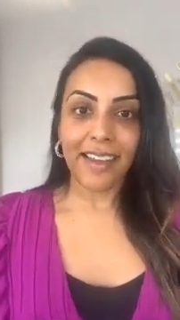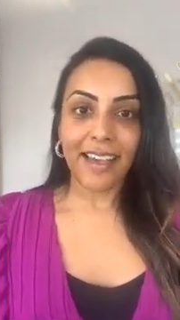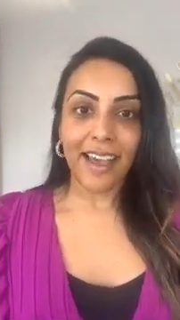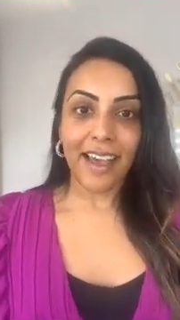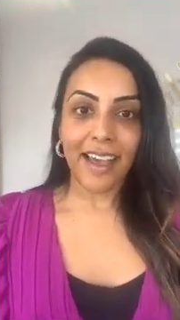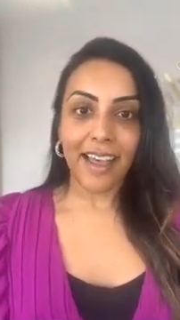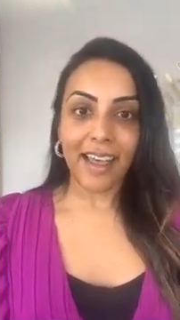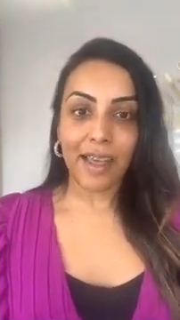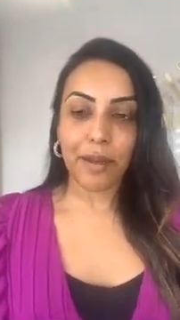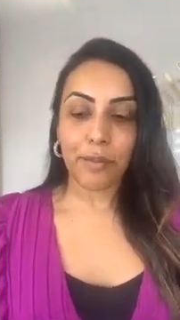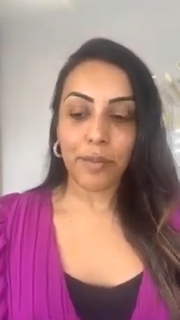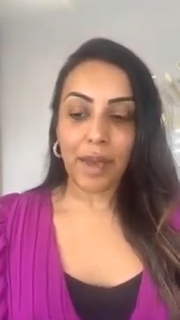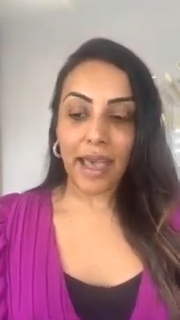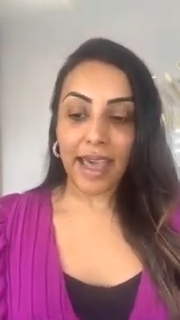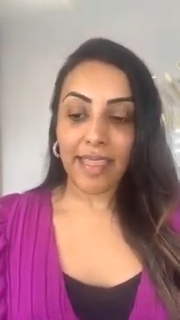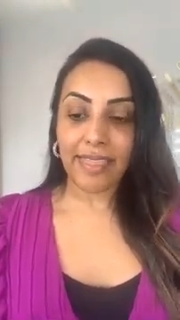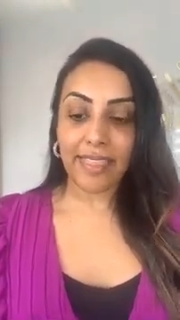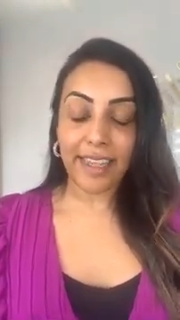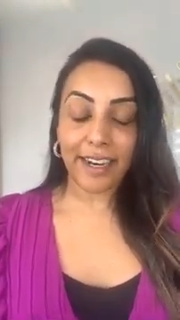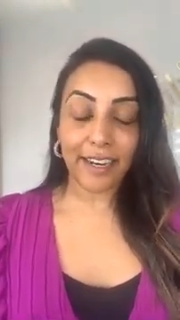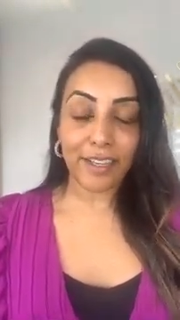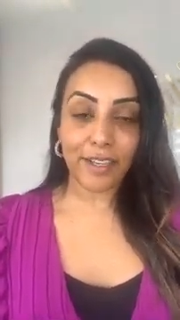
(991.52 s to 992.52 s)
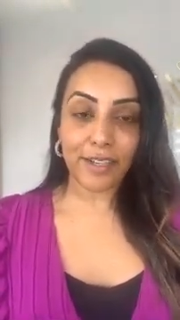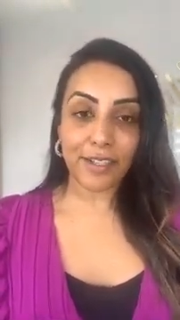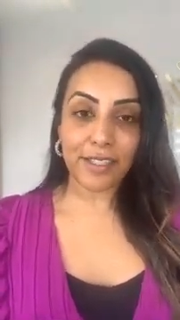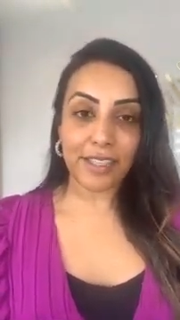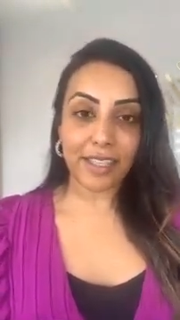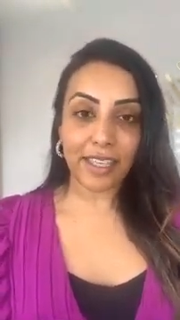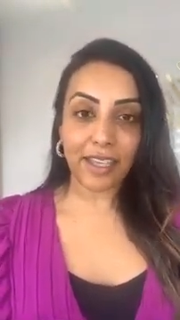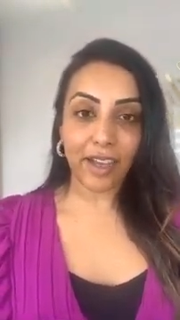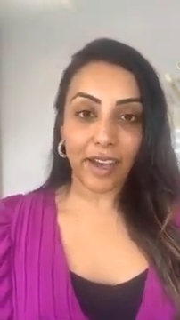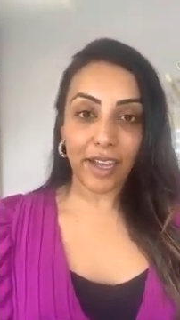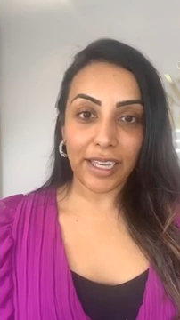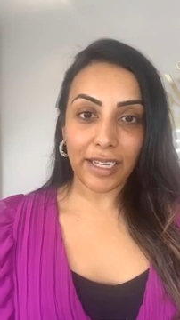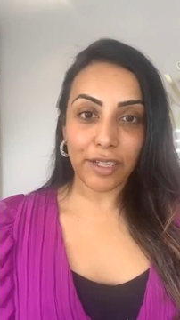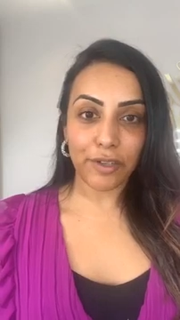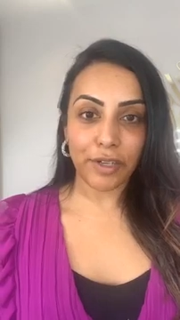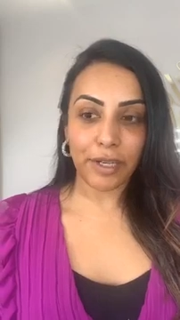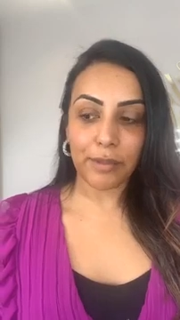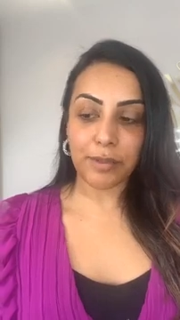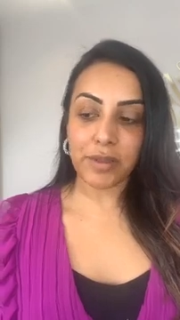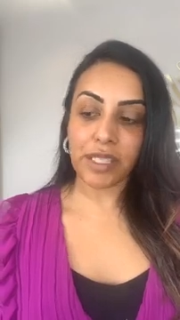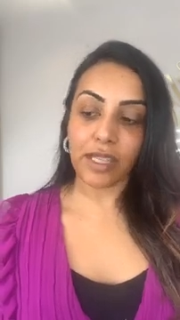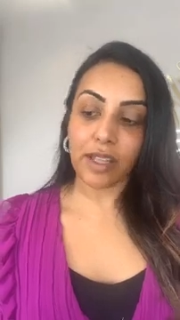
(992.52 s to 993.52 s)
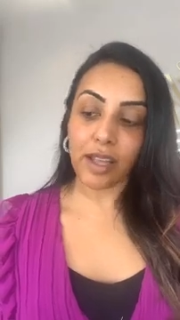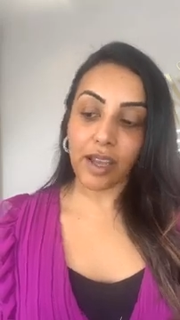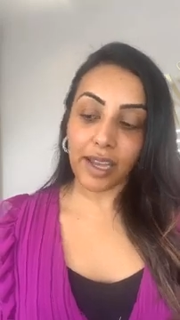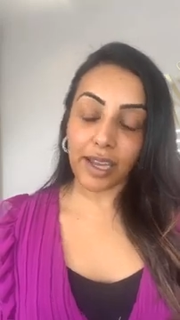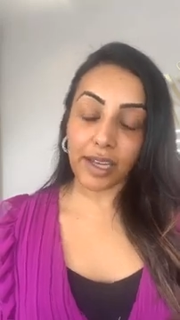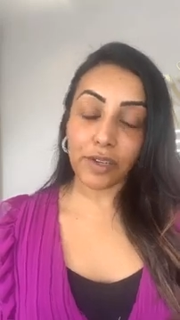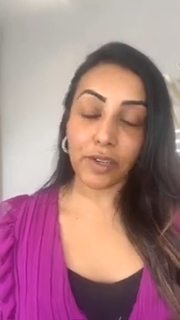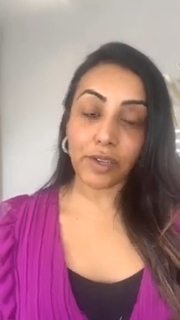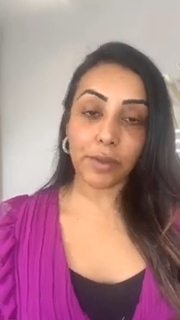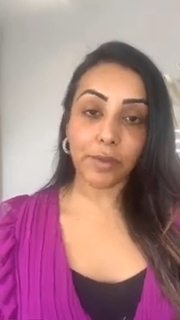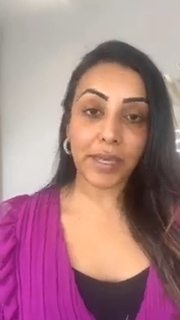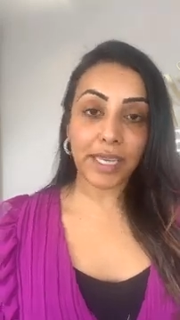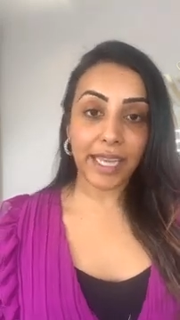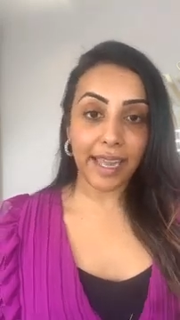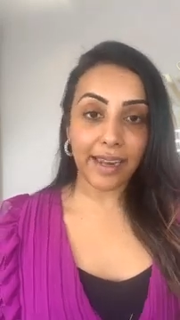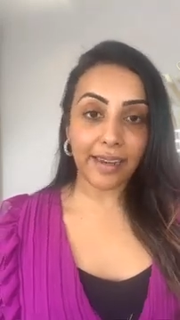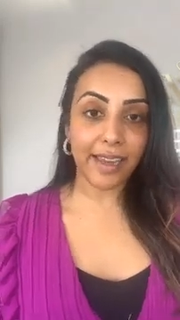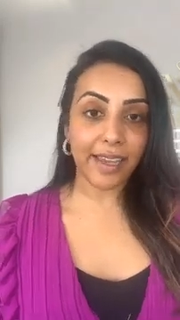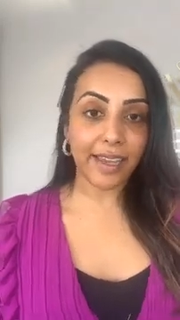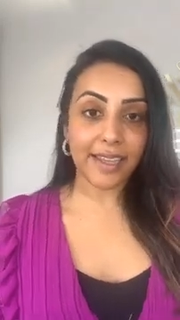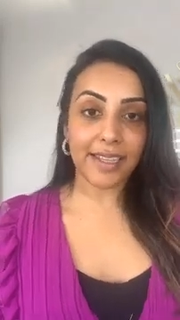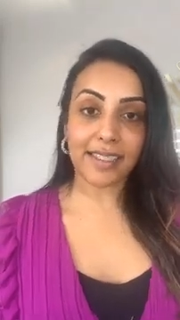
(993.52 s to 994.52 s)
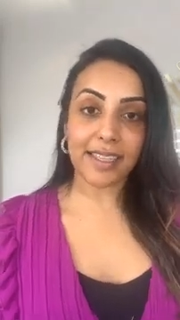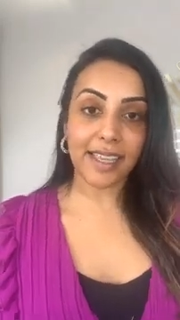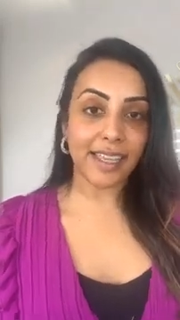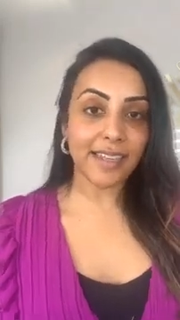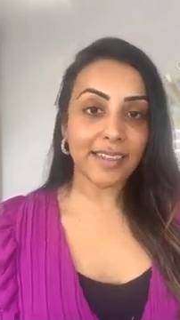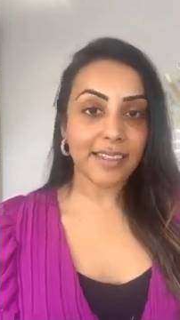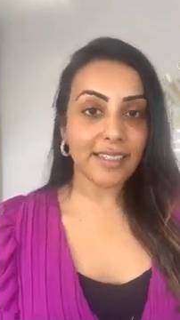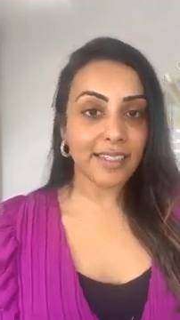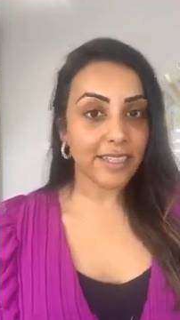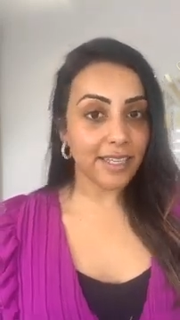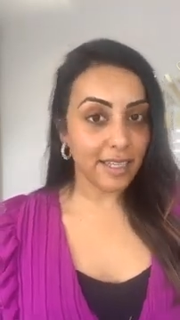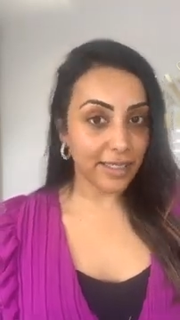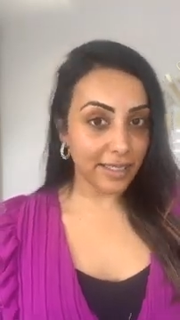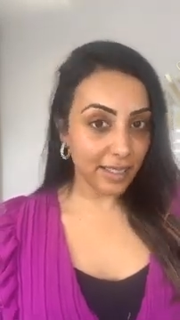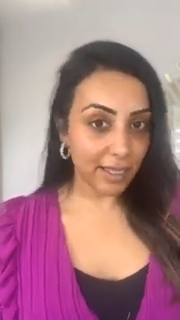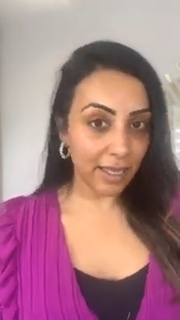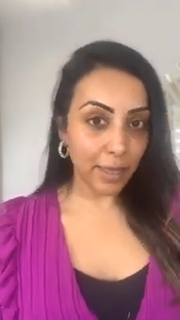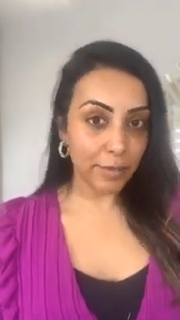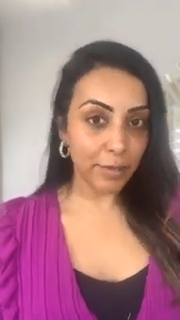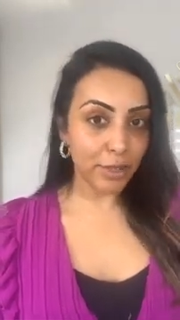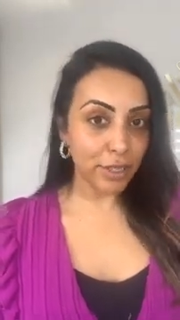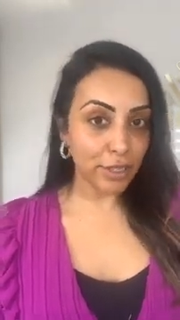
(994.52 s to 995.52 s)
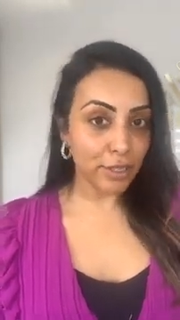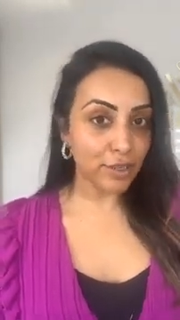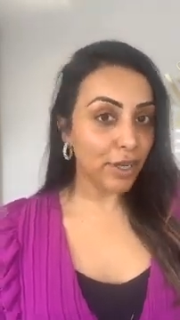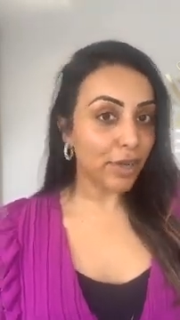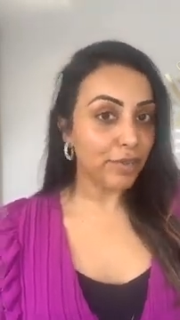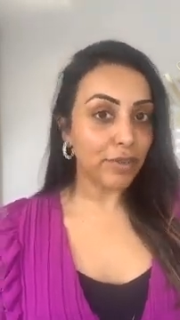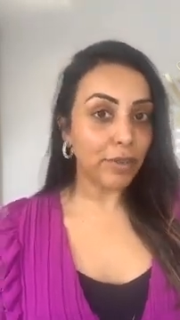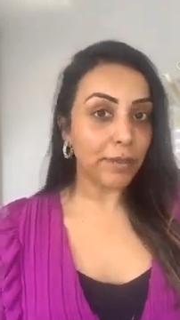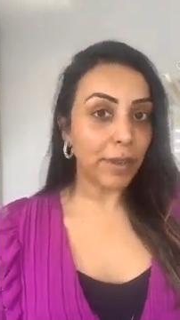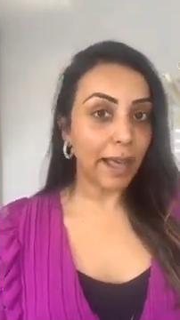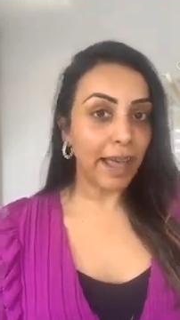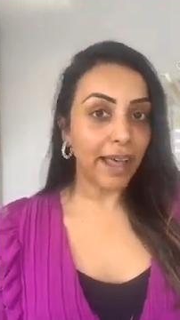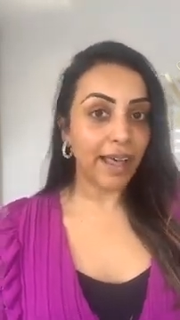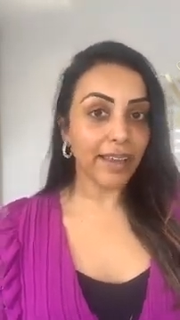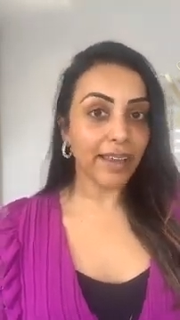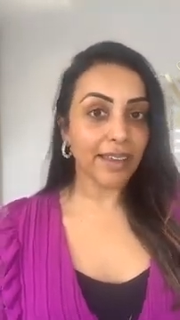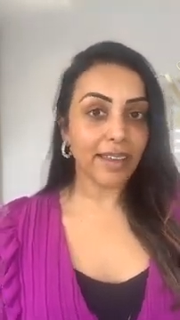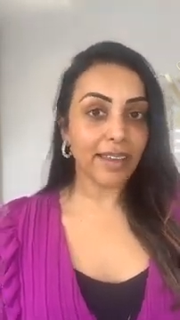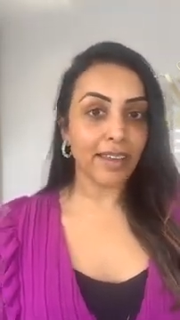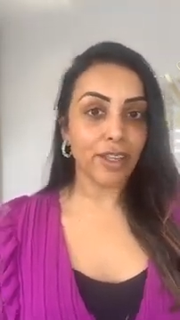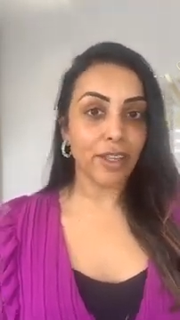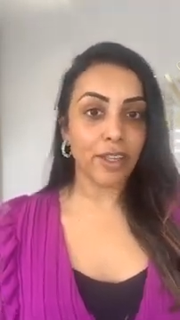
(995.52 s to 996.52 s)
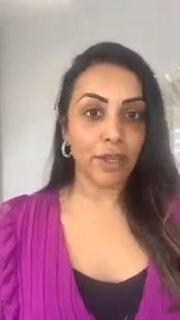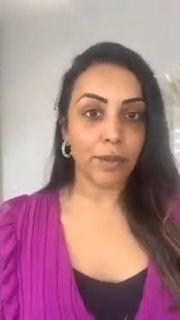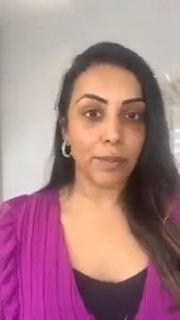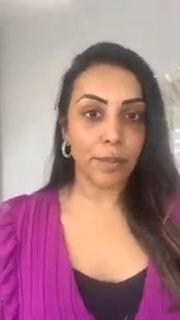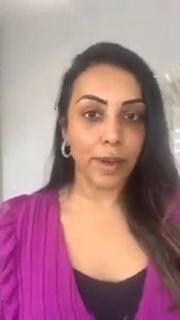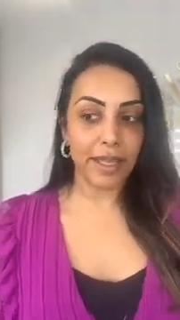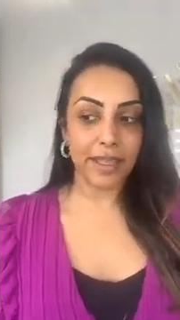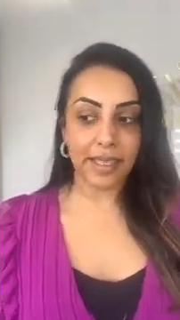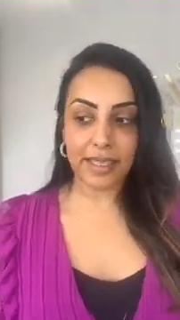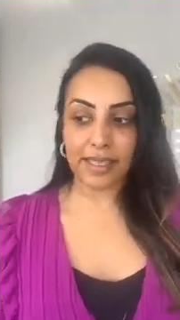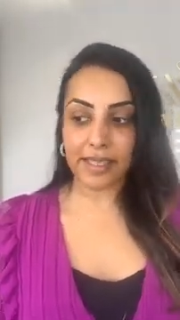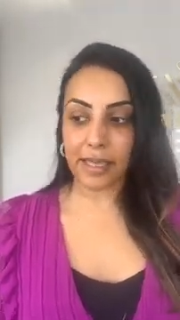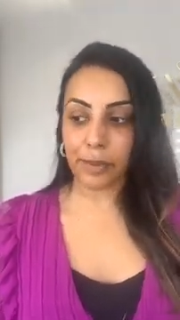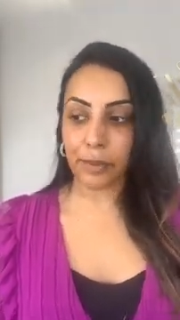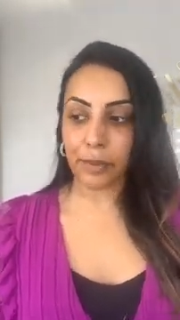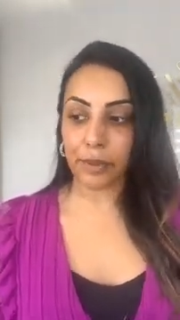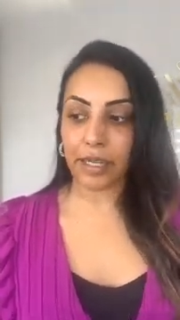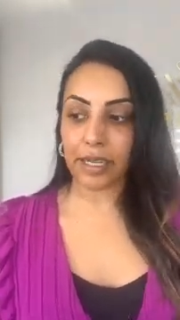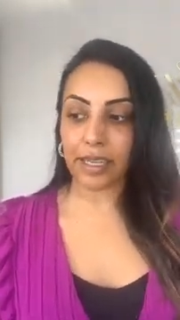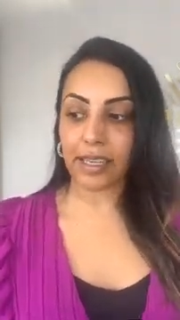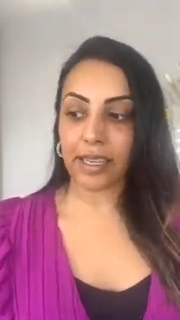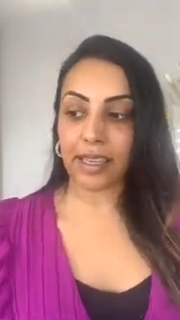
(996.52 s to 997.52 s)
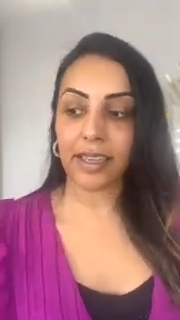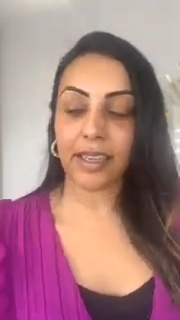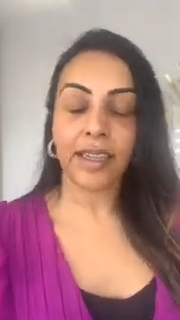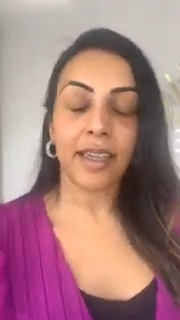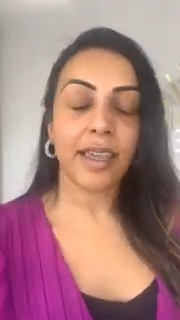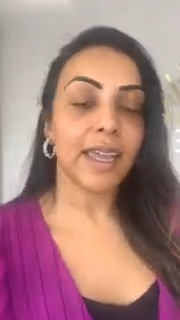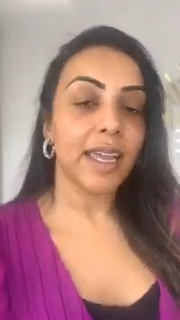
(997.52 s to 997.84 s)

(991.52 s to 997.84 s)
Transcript: And then I use the eye cream. So the eye cream, again, like I said, doesn't come in the travel pack. You can buy that separately.